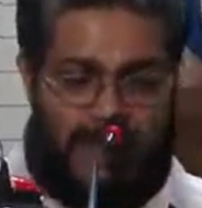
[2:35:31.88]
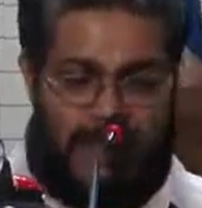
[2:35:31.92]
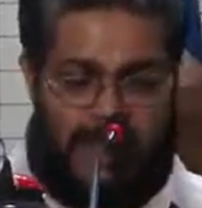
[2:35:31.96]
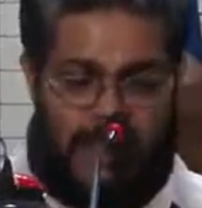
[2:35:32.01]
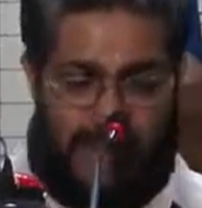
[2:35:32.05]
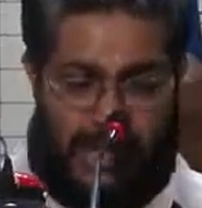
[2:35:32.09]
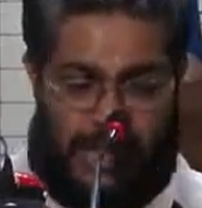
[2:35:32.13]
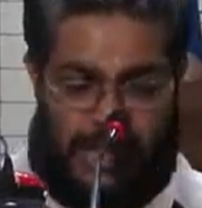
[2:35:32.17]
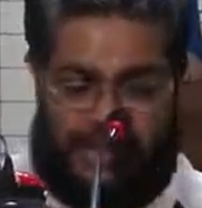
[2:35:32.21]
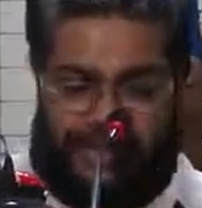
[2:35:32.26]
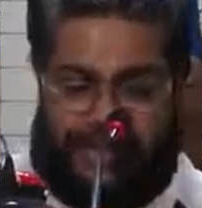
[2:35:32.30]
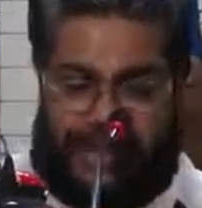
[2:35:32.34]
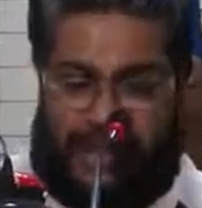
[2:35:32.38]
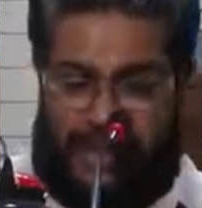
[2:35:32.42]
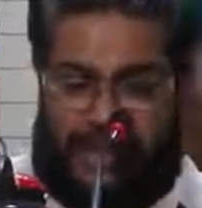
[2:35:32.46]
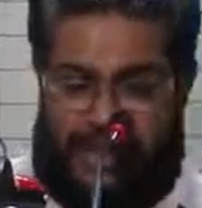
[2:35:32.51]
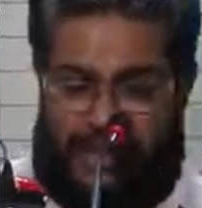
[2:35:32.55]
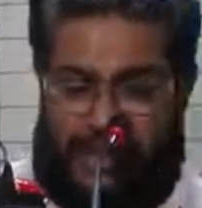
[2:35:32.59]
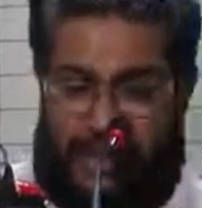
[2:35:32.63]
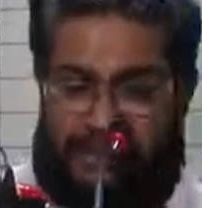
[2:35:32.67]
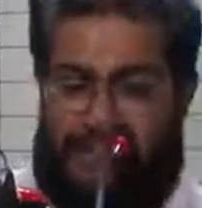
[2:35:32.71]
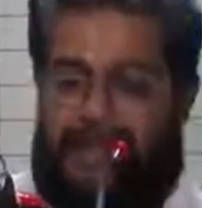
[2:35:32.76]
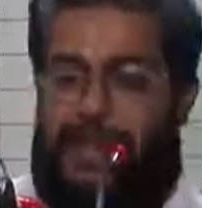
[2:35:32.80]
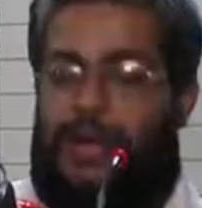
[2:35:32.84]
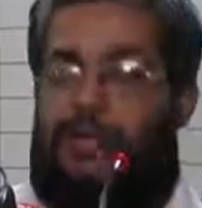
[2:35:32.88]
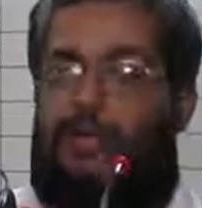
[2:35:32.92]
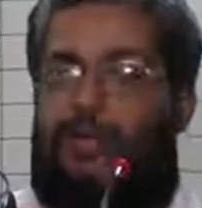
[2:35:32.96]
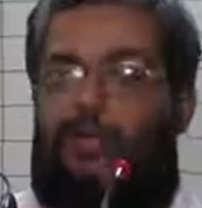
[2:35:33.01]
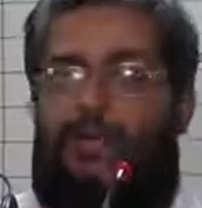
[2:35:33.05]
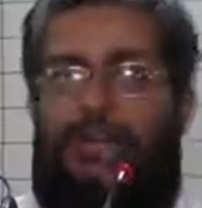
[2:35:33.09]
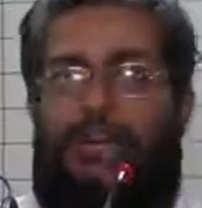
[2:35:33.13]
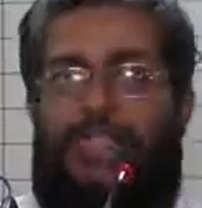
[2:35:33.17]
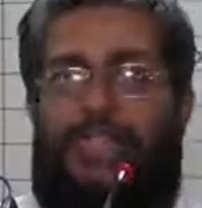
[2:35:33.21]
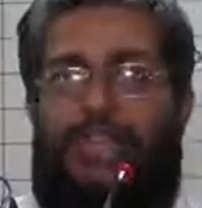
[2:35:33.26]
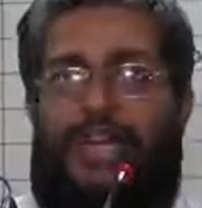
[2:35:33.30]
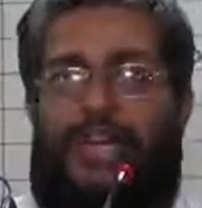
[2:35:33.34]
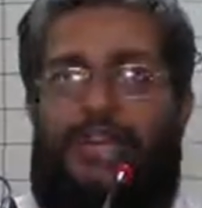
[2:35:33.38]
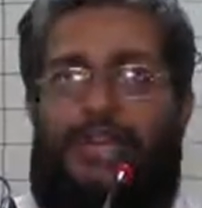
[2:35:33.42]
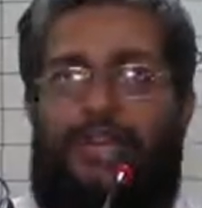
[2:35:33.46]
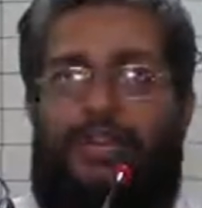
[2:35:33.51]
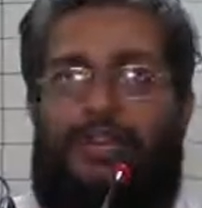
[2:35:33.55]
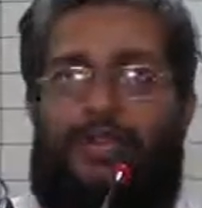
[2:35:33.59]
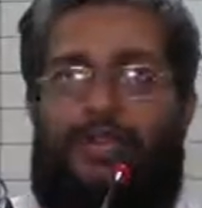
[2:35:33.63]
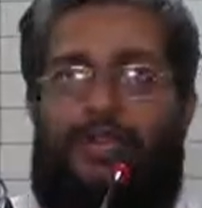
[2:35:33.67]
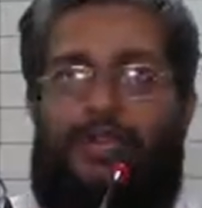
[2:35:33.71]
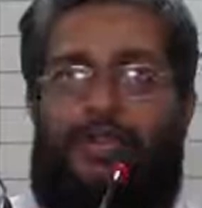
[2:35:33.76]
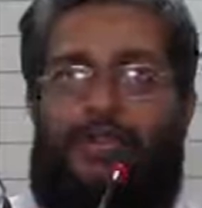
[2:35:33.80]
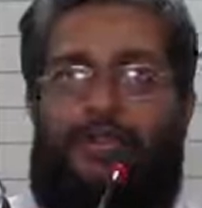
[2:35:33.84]
NPV per old share is
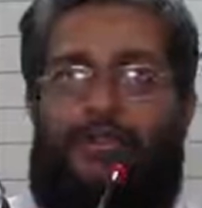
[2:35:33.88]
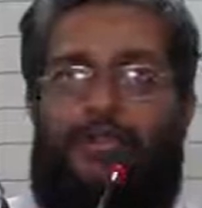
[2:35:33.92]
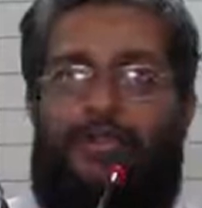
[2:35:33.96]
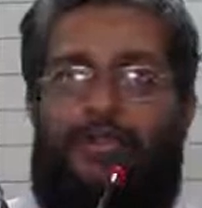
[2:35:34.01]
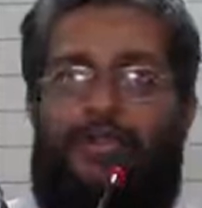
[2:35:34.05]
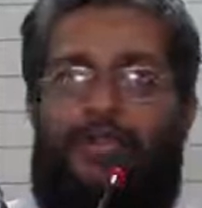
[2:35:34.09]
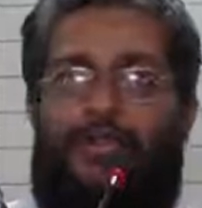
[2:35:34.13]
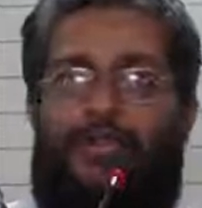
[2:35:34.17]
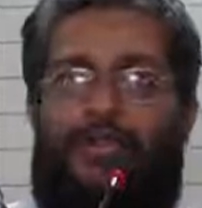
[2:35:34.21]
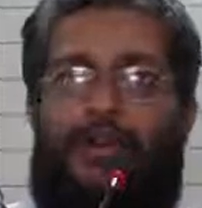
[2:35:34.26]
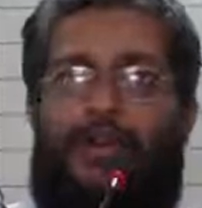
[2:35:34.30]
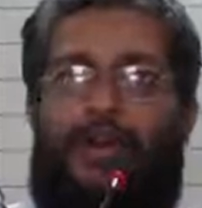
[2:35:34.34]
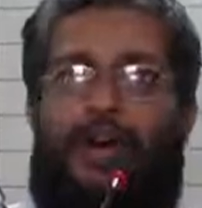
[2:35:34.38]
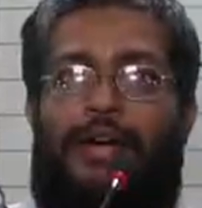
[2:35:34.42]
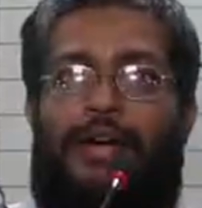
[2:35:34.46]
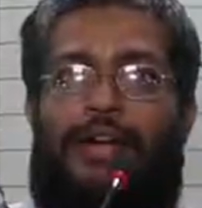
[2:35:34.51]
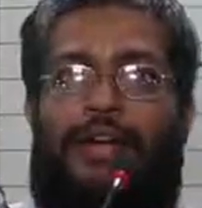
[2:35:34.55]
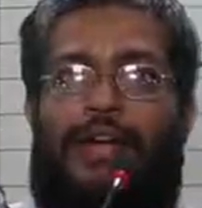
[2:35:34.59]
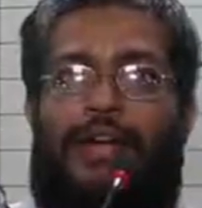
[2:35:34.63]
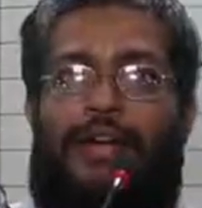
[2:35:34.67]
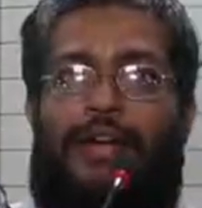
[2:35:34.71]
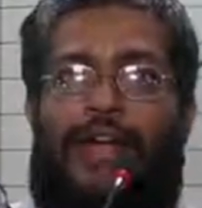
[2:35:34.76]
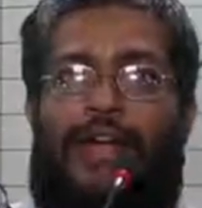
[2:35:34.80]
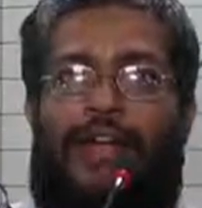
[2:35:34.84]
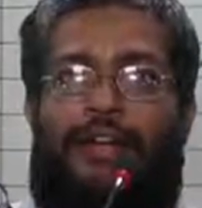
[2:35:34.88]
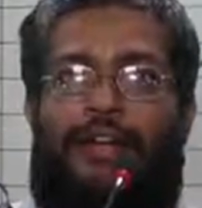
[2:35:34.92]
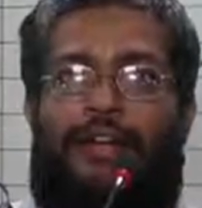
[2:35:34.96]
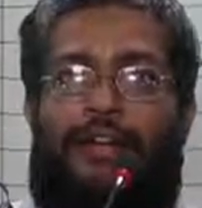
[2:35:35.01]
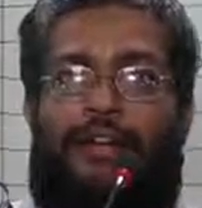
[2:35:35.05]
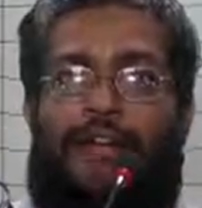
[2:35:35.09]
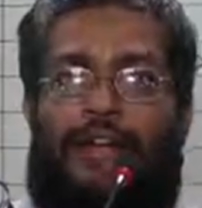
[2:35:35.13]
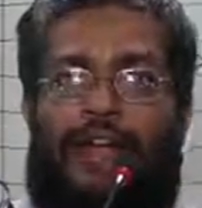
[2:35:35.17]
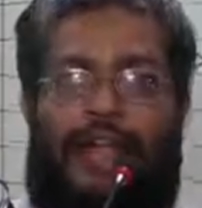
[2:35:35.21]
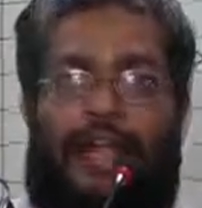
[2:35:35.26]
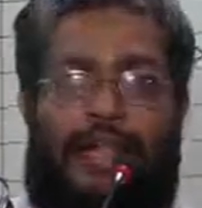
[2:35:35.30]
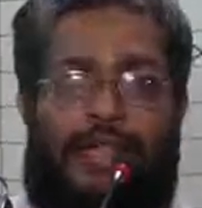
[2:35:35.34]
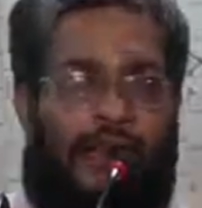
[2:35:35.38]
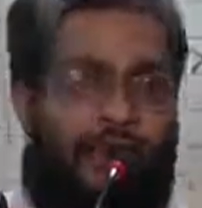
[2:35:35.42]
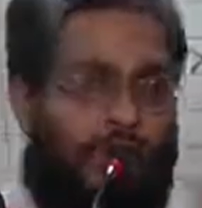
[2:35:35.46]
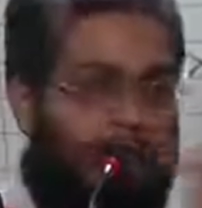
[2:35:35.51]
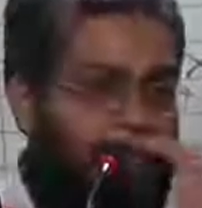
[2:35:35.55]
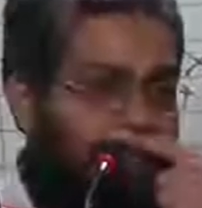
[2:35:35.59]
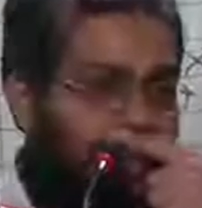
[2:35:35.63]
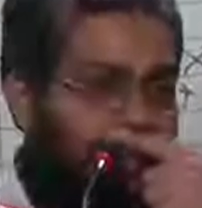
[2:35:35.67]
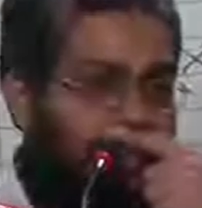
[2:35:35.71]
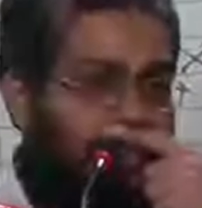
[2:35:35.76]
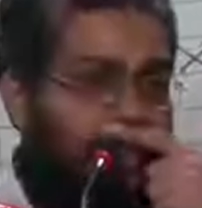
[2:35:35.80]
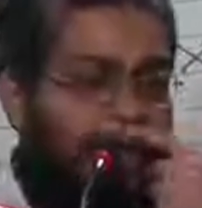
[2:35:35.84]
equal to
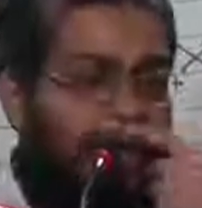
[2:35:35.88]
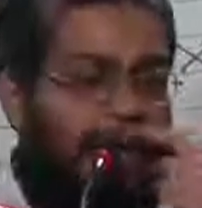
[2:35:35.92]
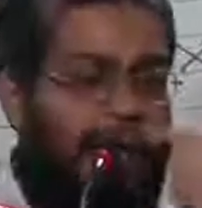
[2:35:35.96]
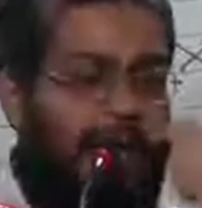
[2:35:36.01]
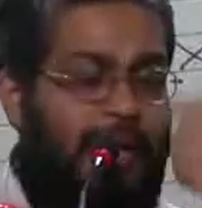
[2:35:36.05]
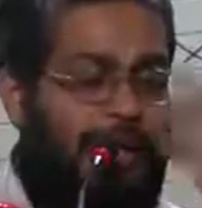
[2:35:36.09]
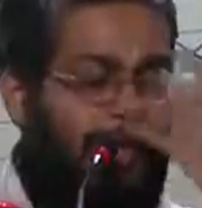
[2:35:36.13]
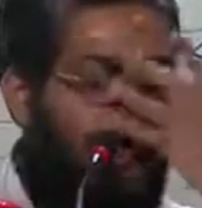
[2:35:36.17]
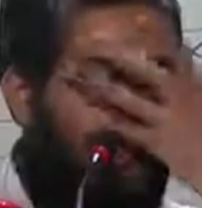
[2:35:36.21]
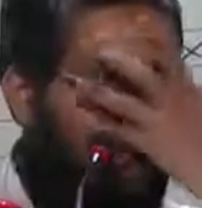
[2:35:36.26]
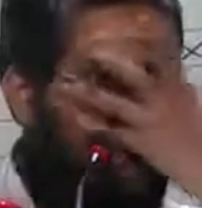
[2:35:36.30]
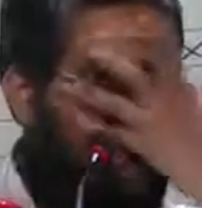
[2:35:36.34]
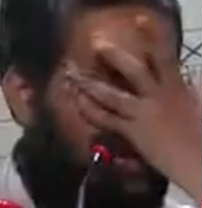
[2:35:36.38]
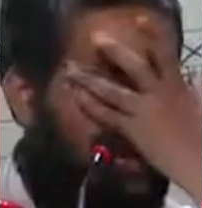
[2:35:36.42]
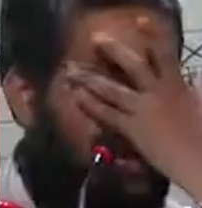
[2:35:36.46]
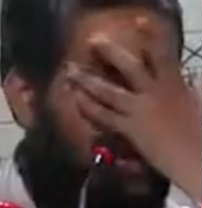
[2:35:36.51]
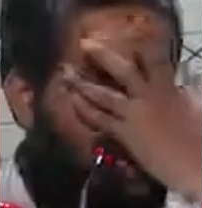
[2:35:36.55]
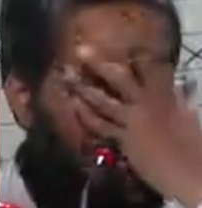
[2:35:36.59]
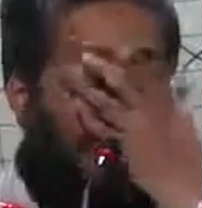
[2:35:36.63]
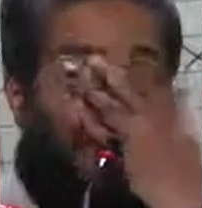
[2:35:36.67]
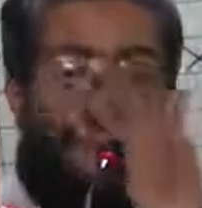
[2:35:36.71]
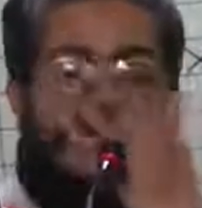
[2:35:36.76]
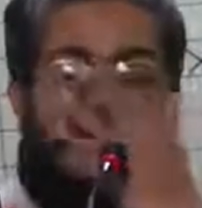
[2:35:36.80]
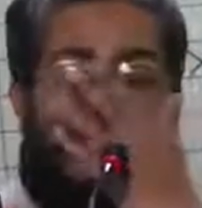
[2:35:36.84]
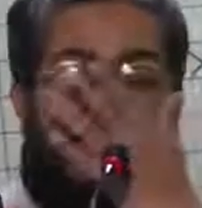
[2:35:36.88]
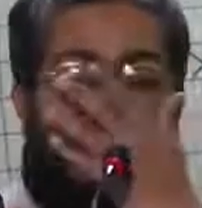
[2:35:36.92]
40,50,000 by 4 lakh.